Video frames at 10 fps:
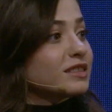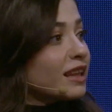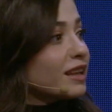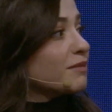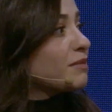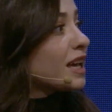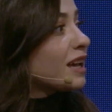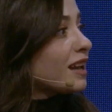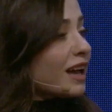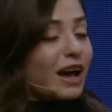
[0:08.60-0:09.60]
telling
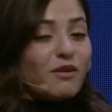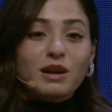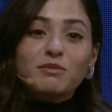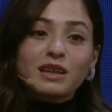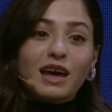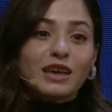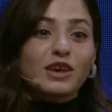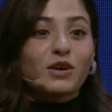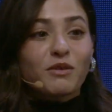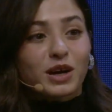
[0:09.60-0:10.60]
me, like, I want to be like
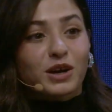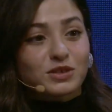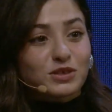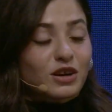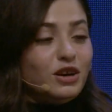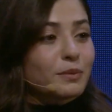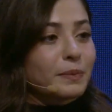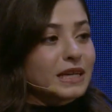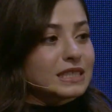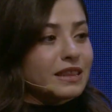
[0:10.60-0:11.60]
you, I want to go to the
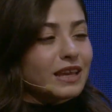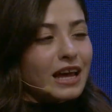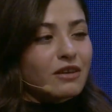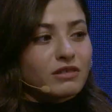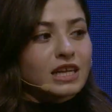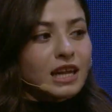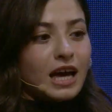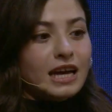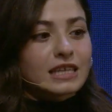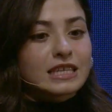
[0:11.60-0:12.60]
Olympics. And then I
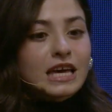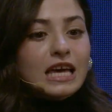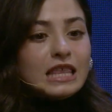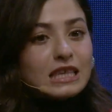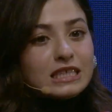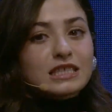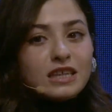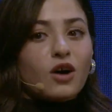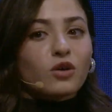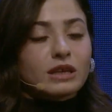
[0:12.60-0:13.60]
realized this is
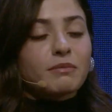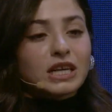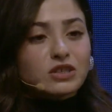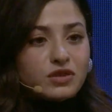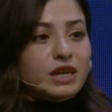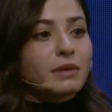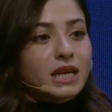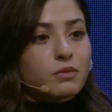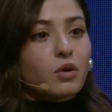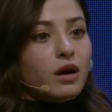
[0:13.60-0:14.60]
not only my dream
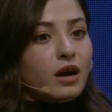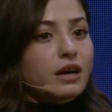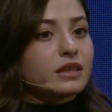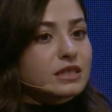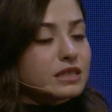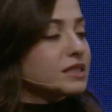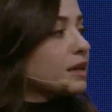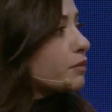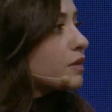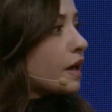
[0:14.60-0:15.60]
anymore. This is
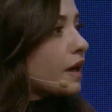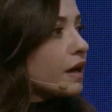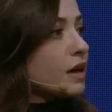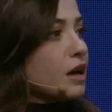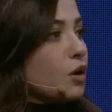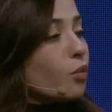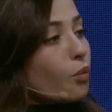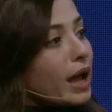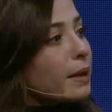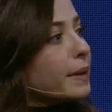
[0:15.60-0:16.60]
something
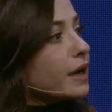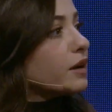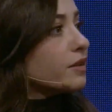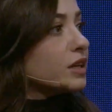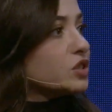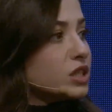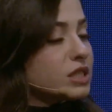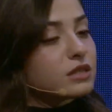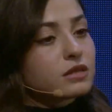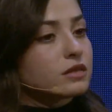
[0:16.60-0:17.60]
way bigger than
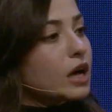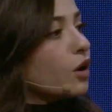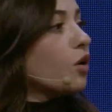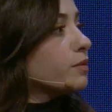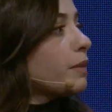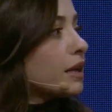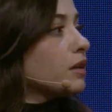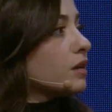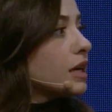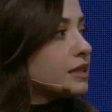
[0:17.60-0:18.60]
just a gold
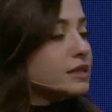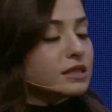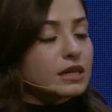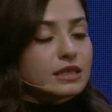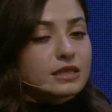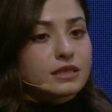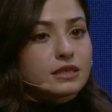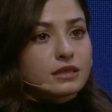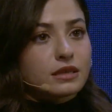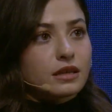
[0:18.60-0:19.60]
medal.
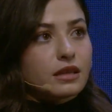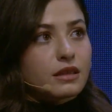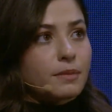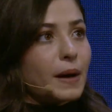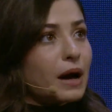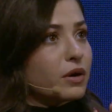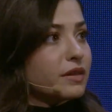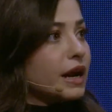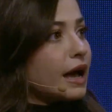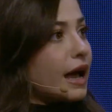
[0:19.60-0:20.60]
It's the power
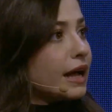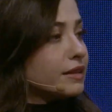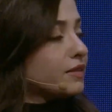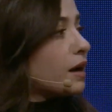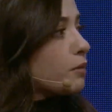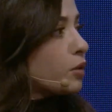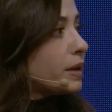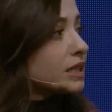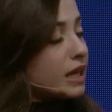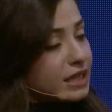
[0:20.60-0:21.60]
that I had in that
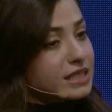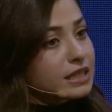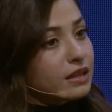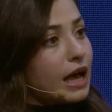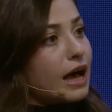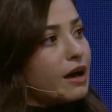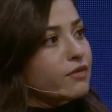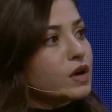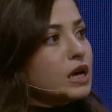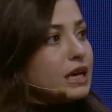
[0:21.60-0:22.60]
moment and I still
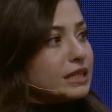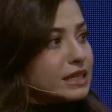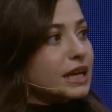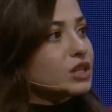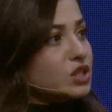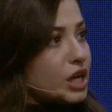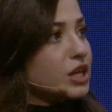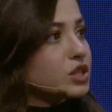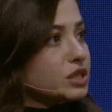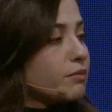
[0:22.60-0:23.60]
have is going to
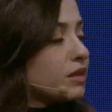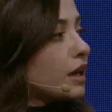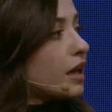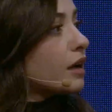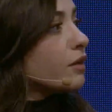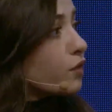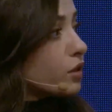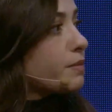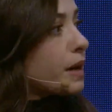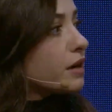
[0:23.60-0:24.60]
change something for
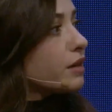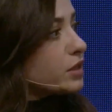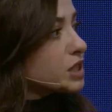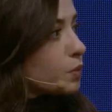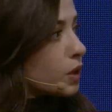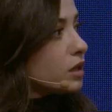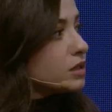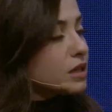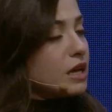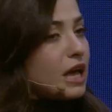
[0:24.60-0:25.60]
the better in this
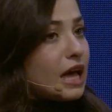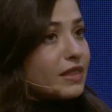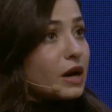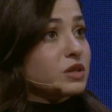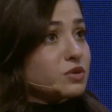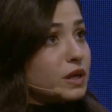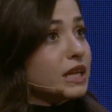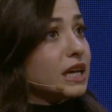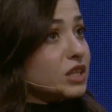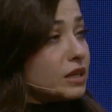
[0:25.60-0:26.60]
world. And that was
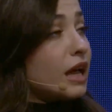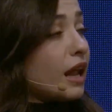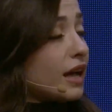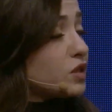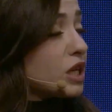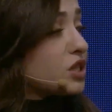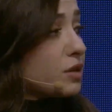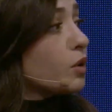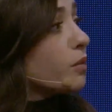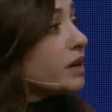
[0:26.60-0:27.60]
really a
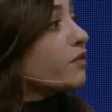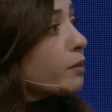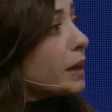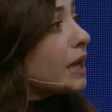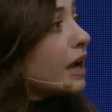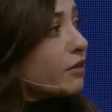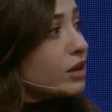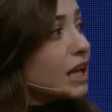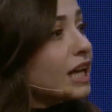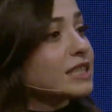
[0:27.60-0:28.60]
life-changing moment for me. I
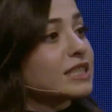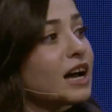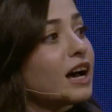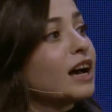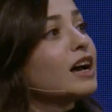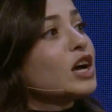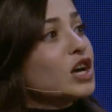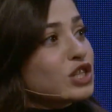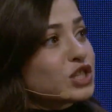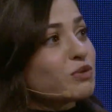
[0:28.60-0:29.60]
realized that
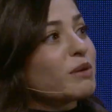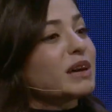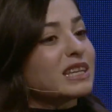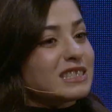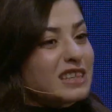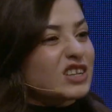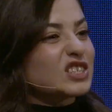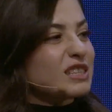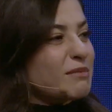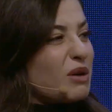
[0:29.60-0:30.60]
swimming is not
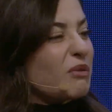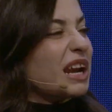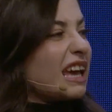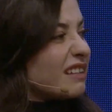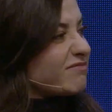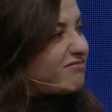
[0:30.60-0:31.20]
just about winning.